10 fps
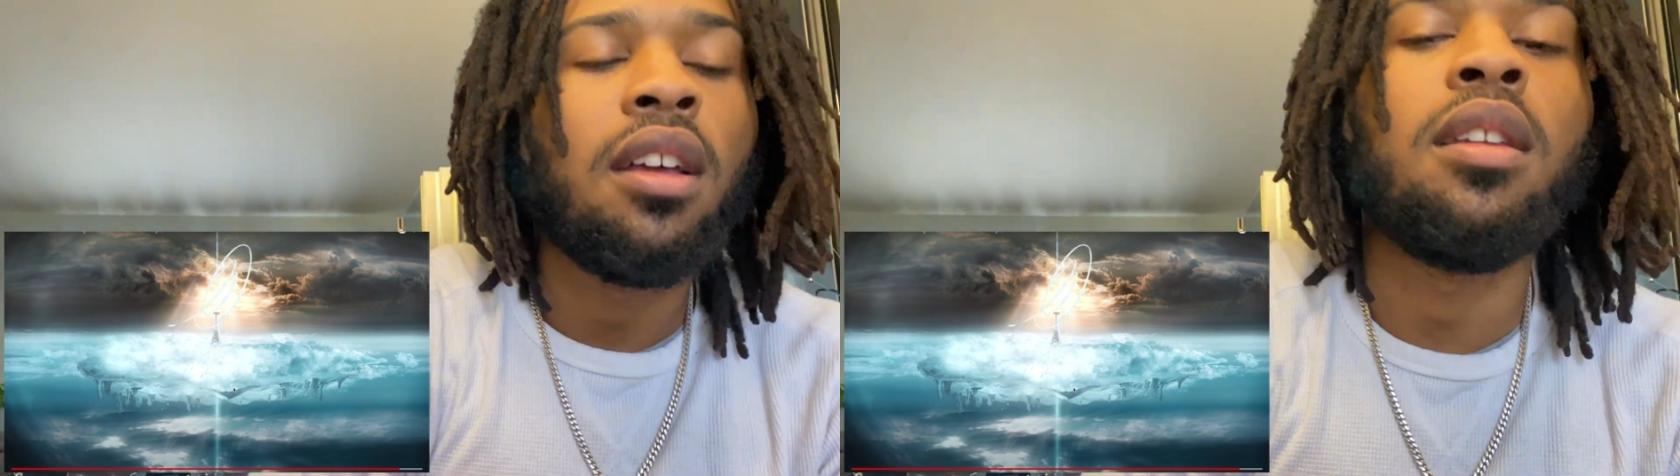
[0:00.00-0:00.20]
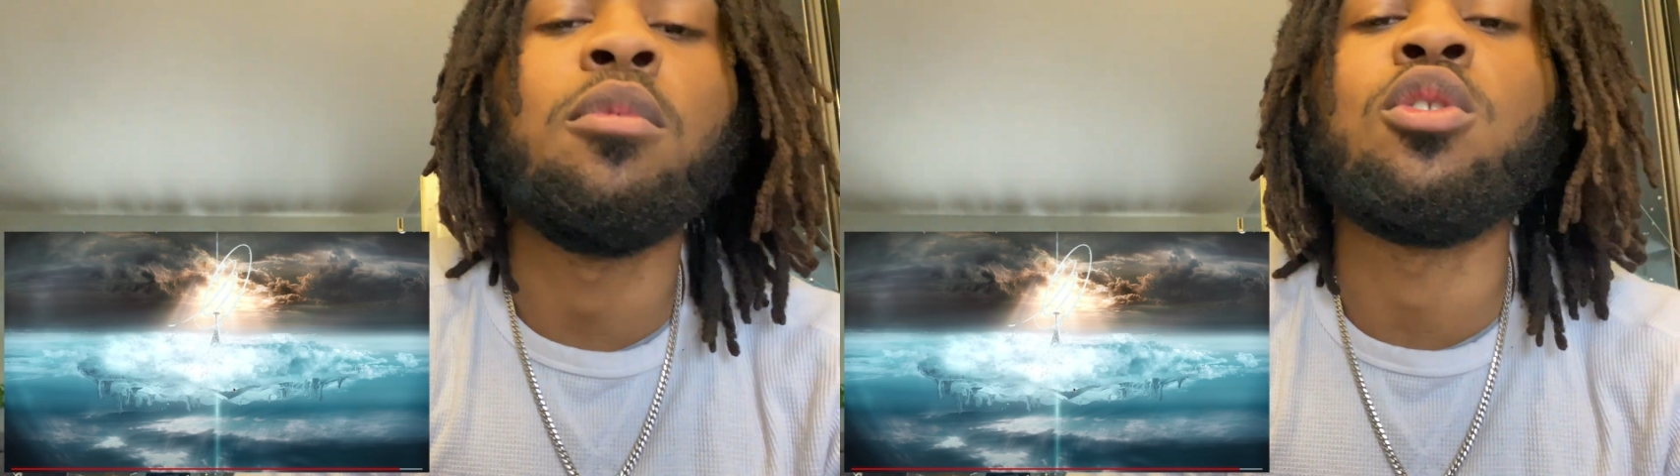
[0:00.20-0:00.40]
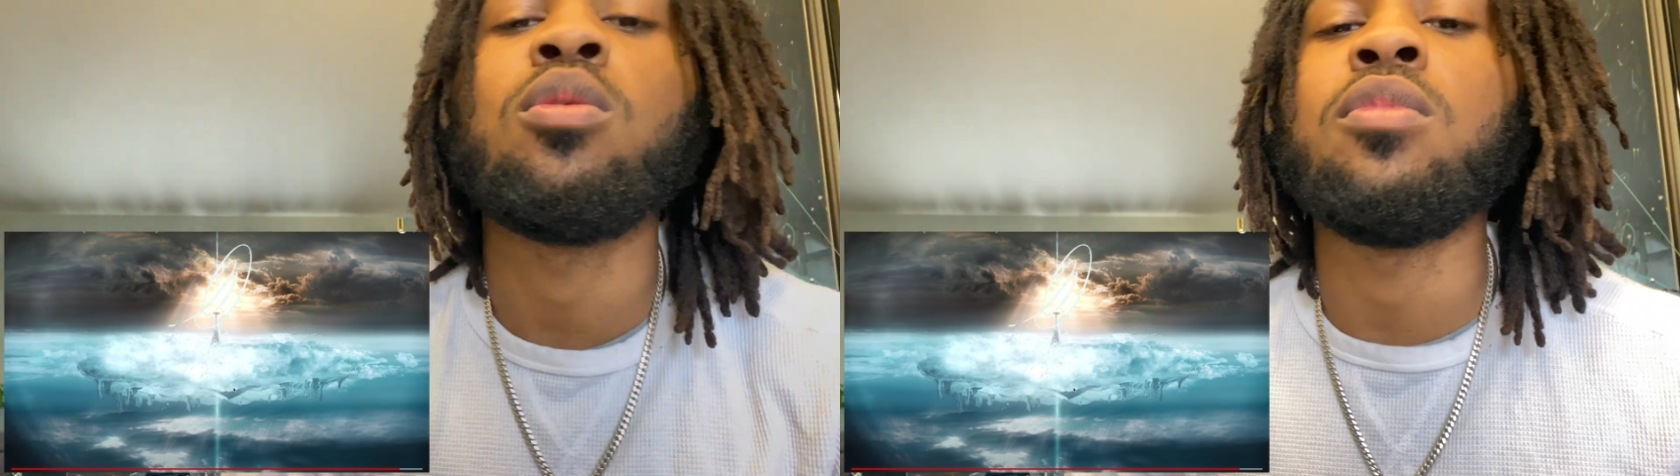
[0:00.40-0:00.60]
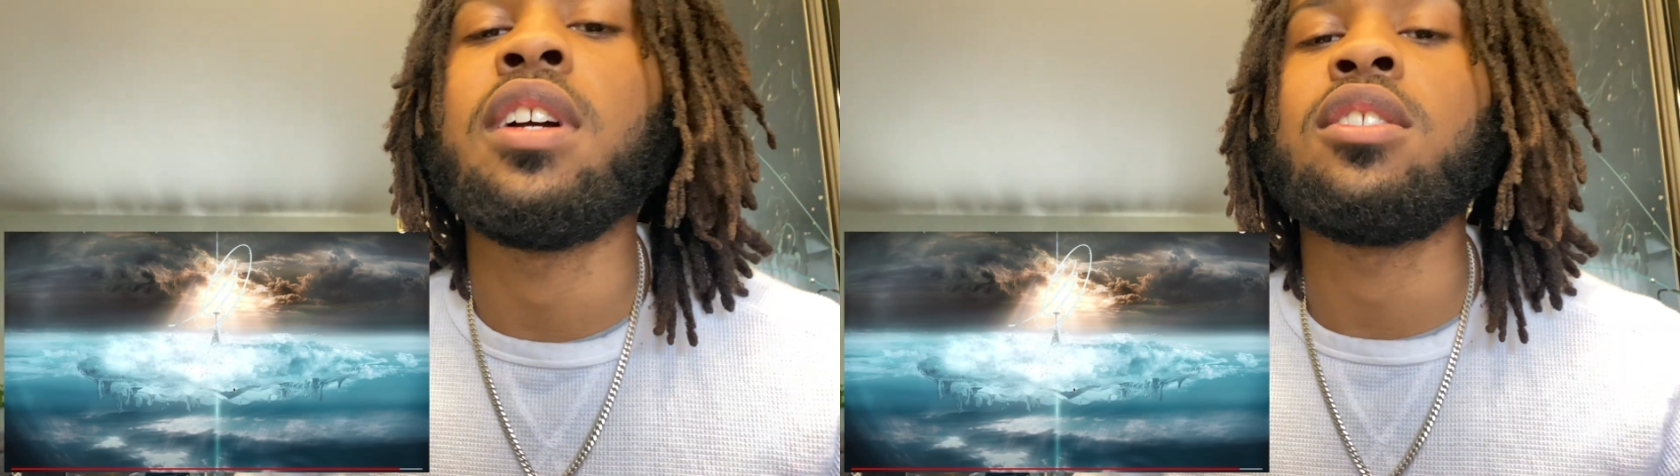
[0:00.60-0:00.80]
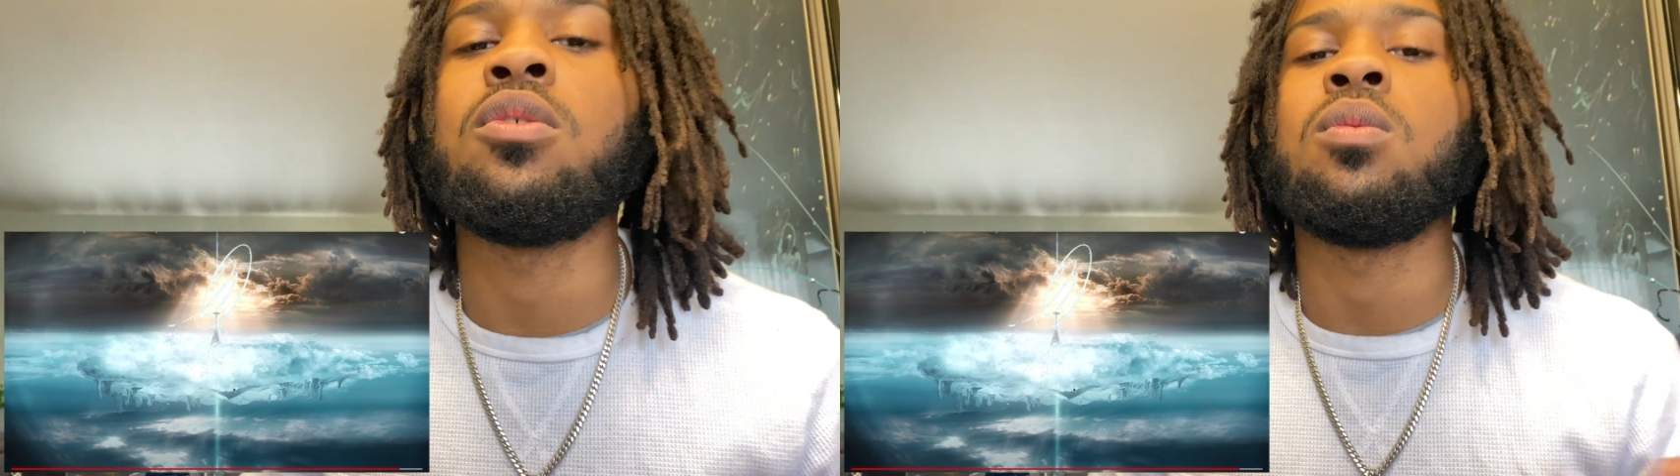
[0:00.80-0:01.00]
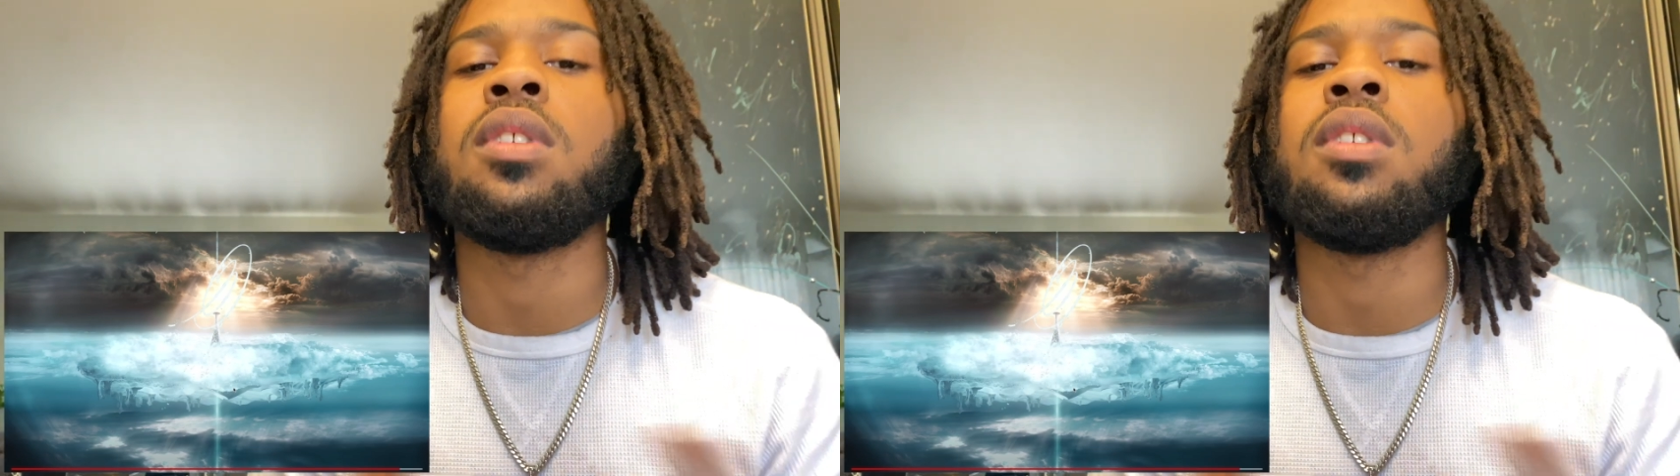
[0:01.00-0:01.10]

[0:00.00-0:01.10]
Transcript: Let me know what I'm react to